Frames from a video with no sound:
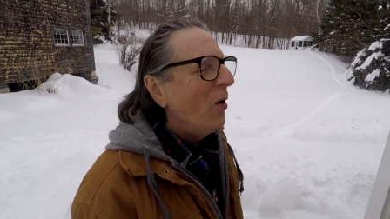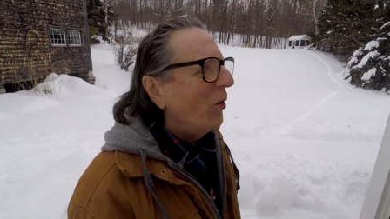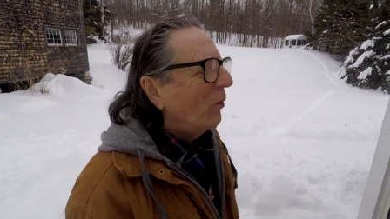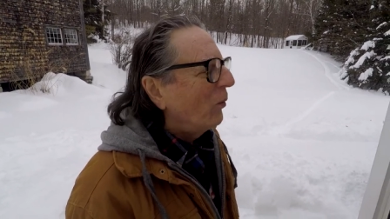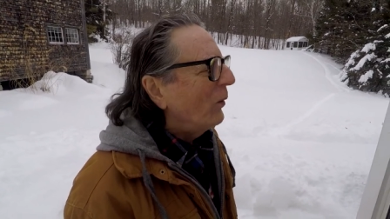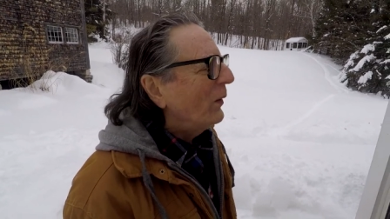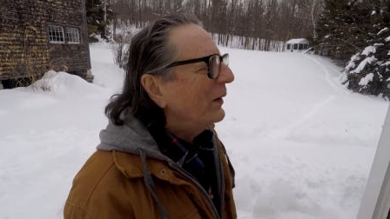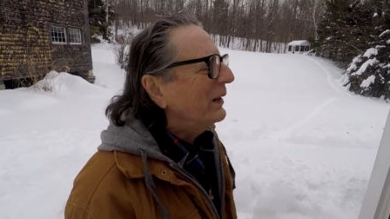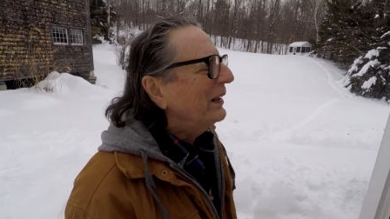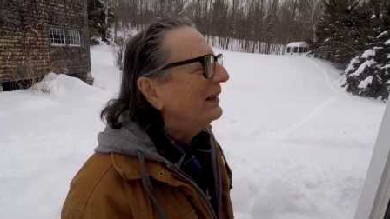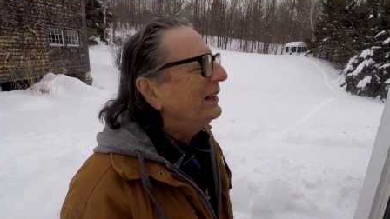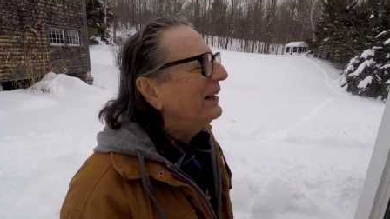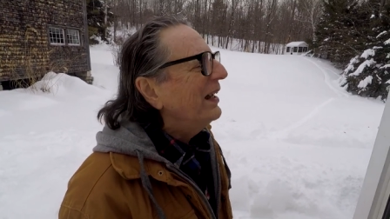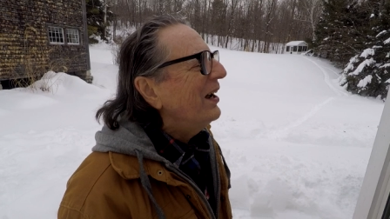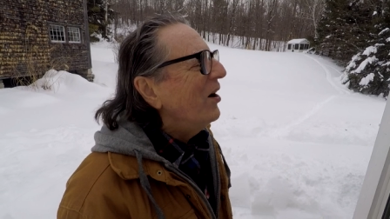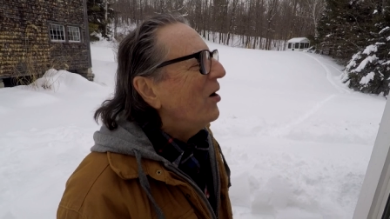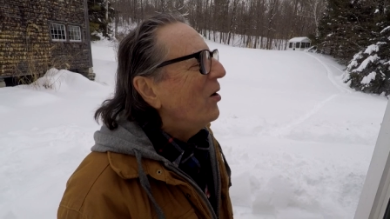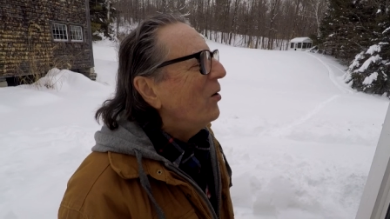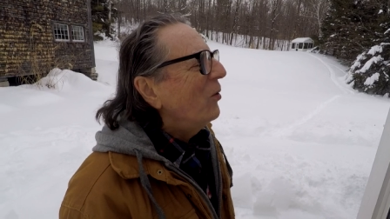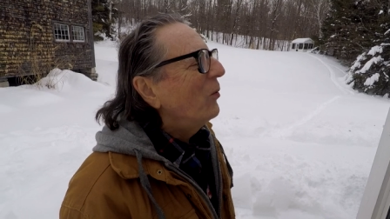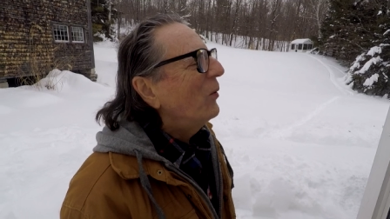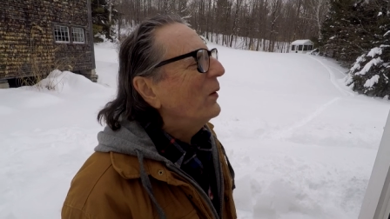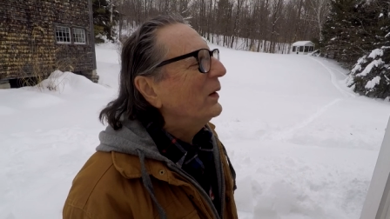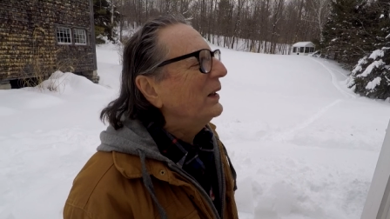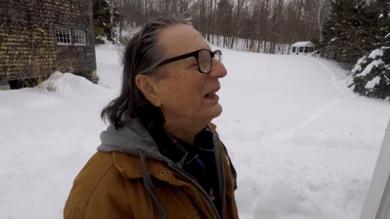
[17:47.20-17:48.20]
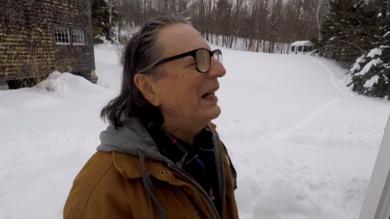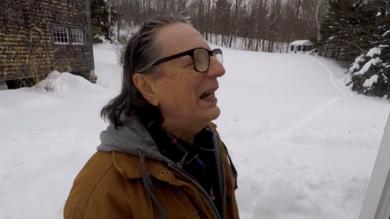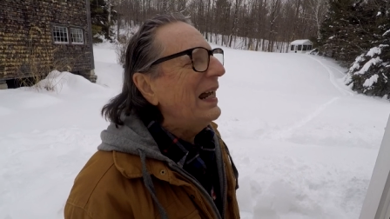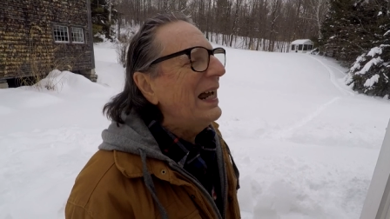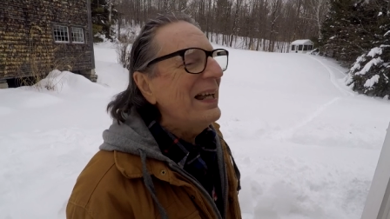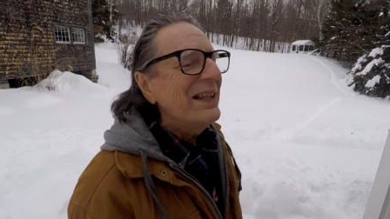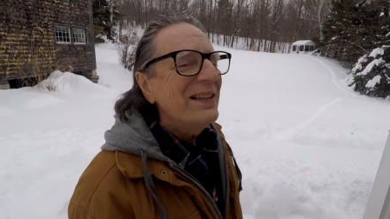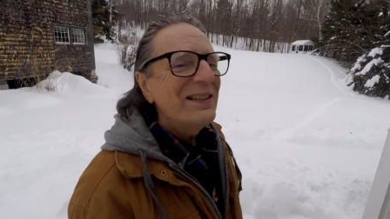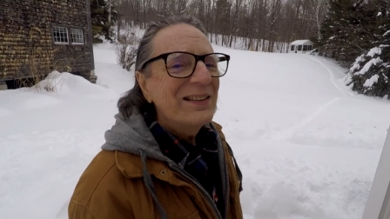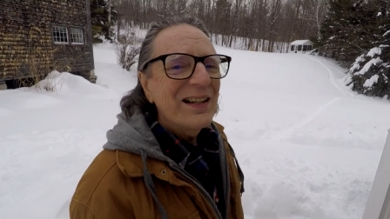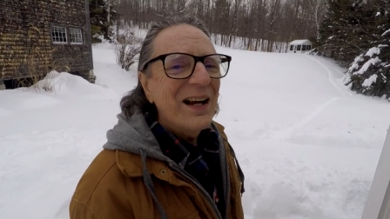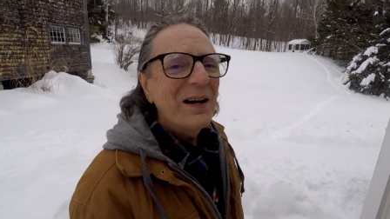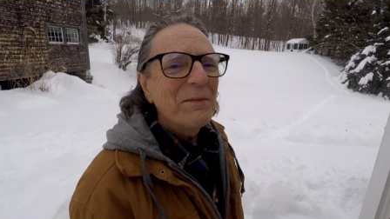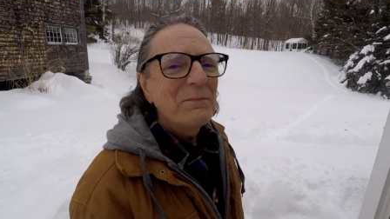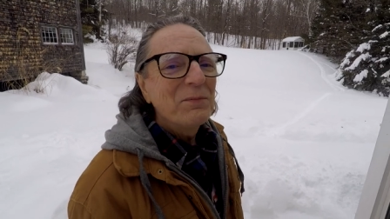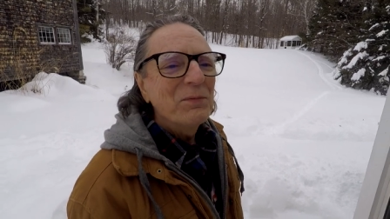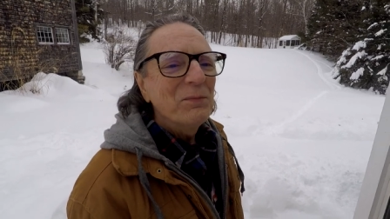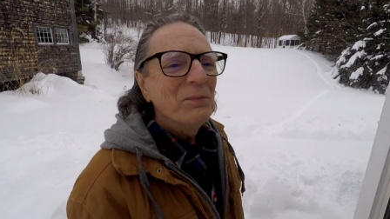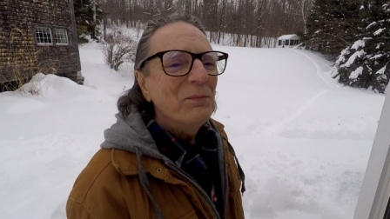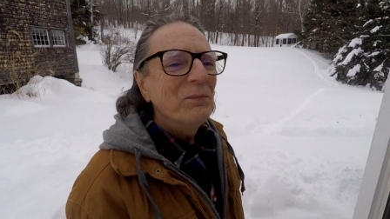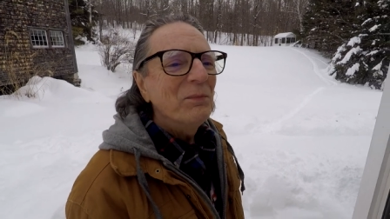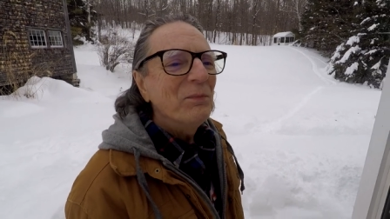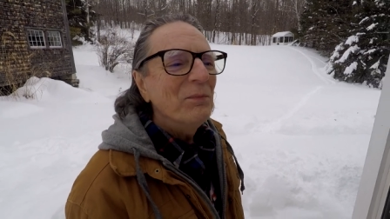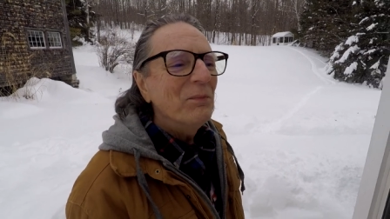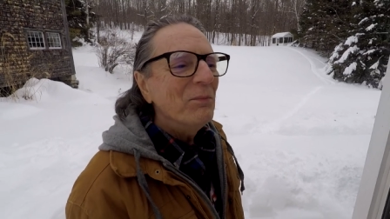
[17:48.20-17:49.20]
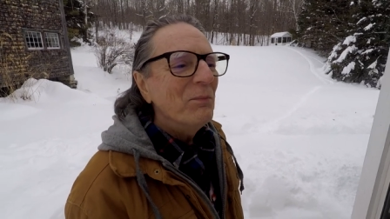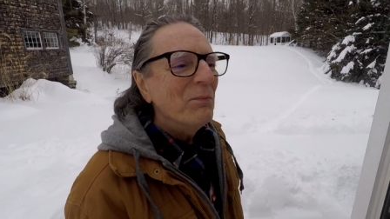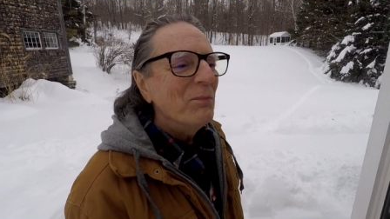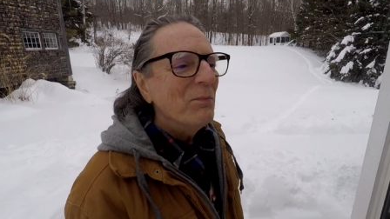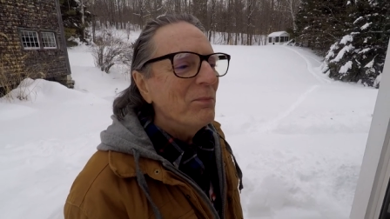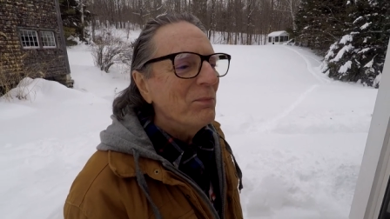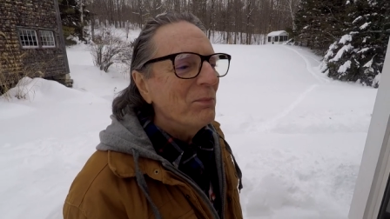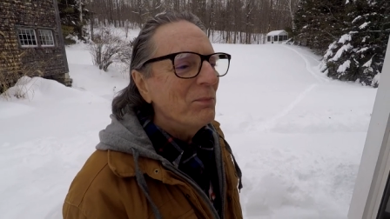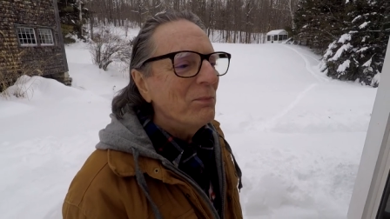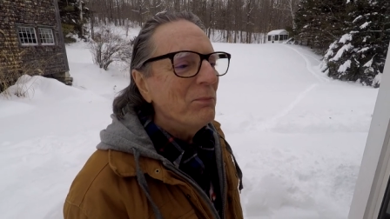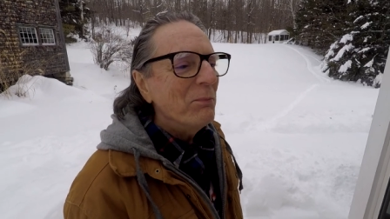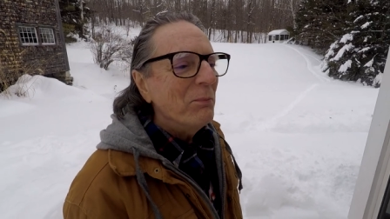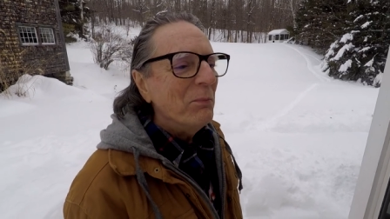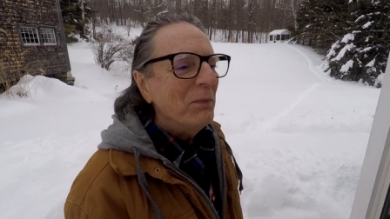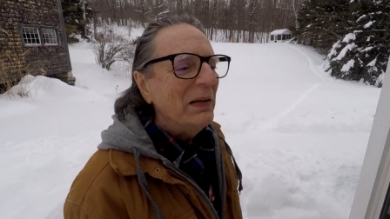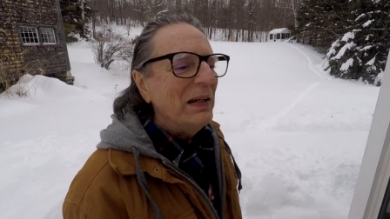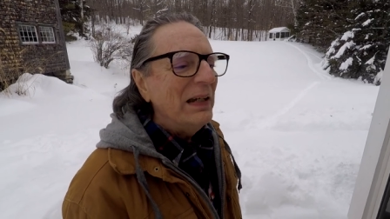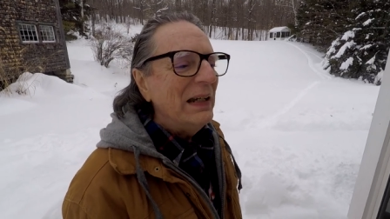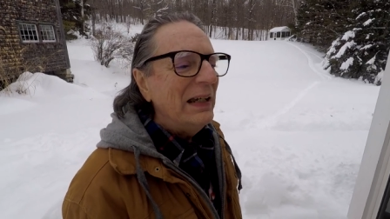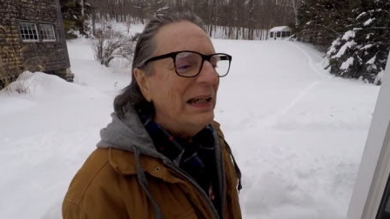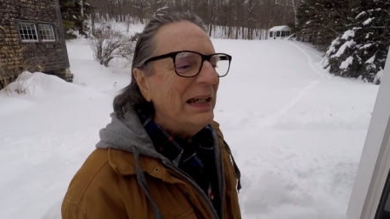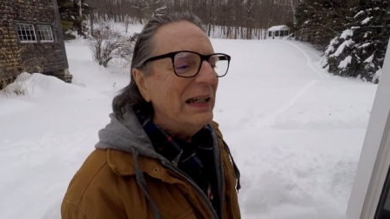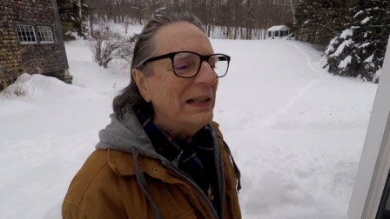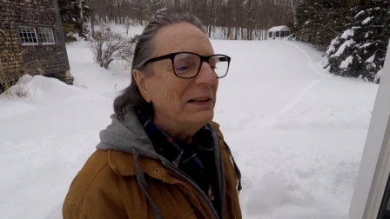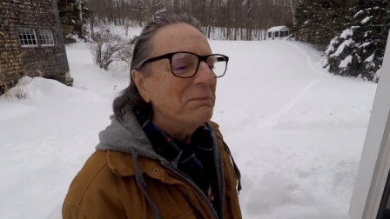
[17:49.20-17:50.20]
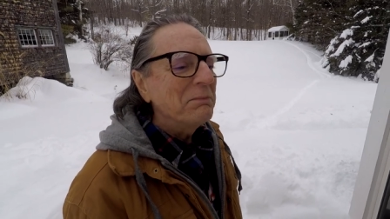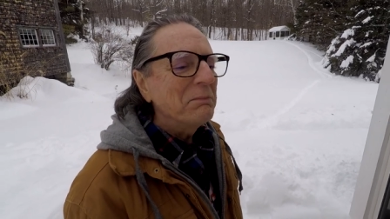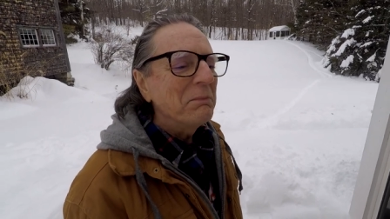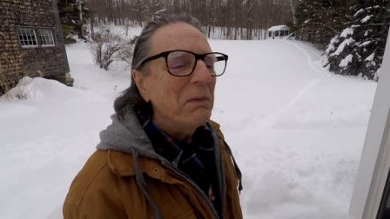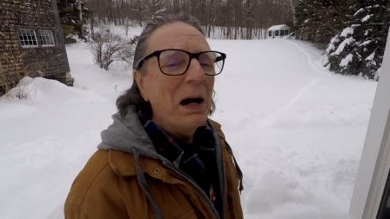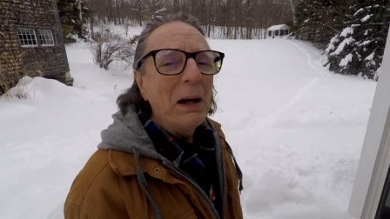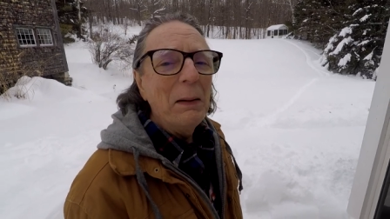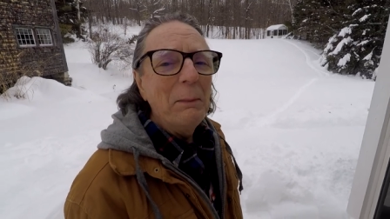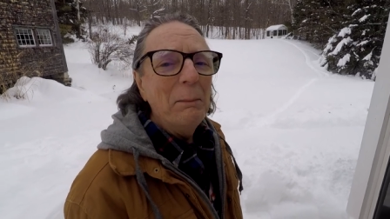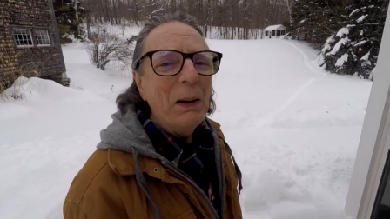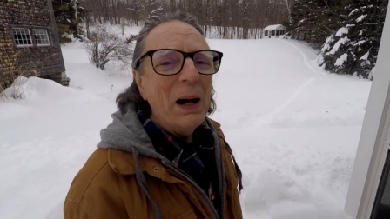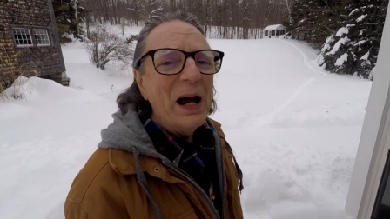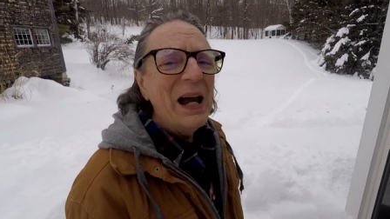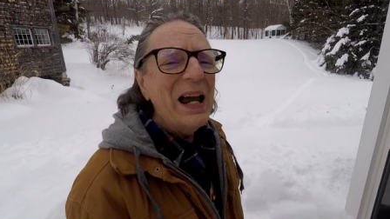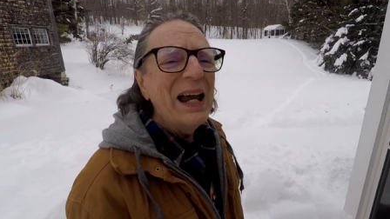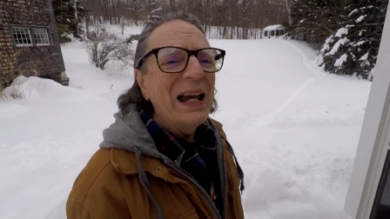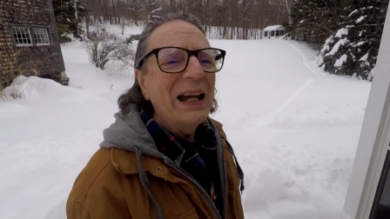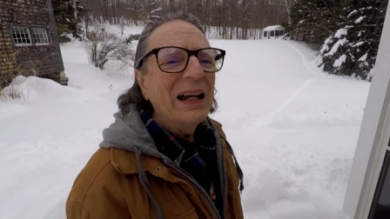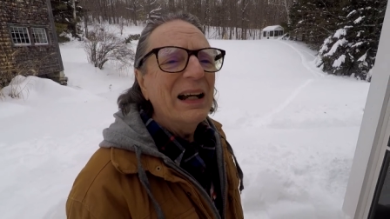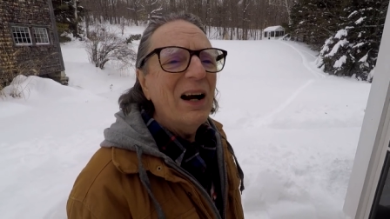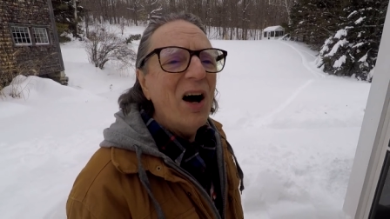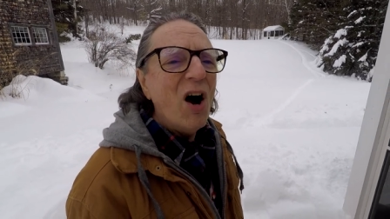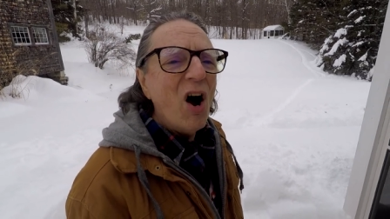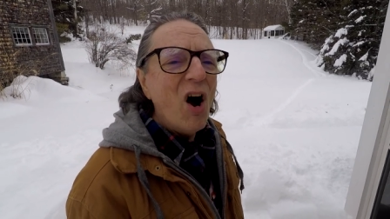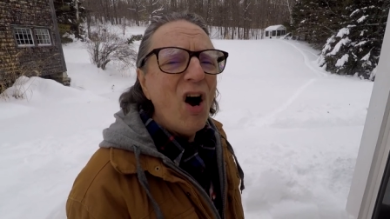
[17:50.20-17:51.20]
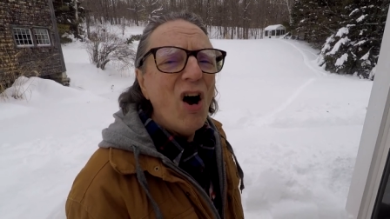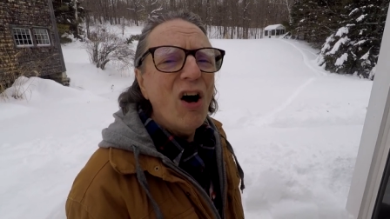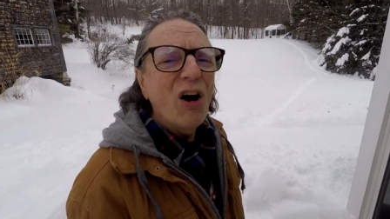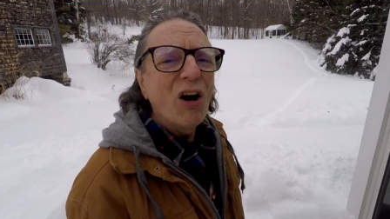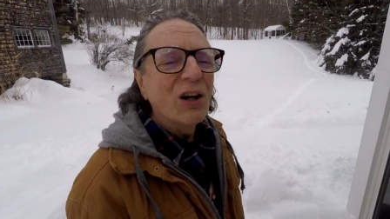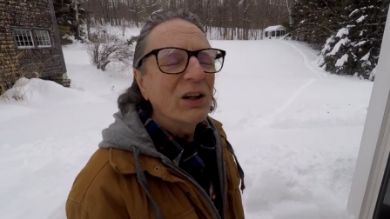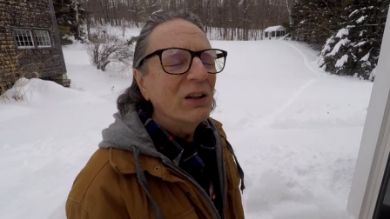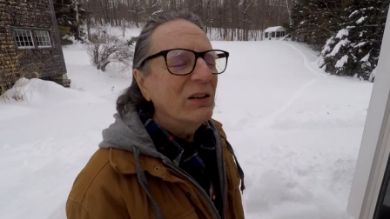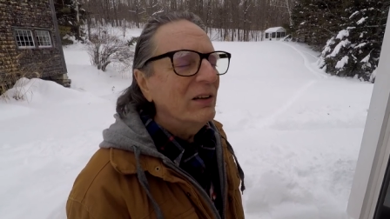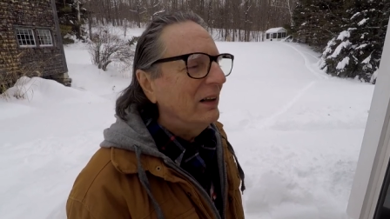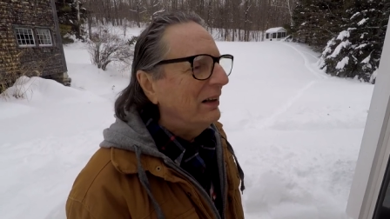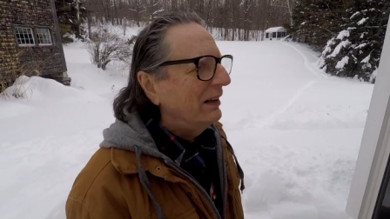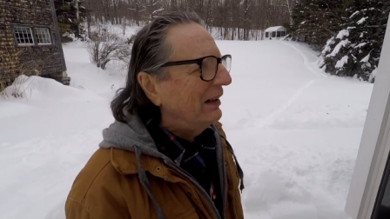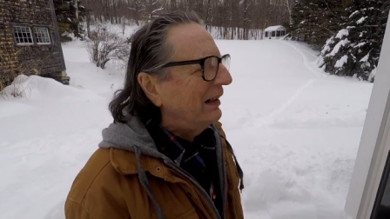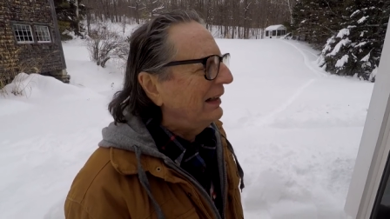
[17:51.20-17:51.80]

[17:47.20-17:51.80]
when it, when it ends up hitting my bank hard,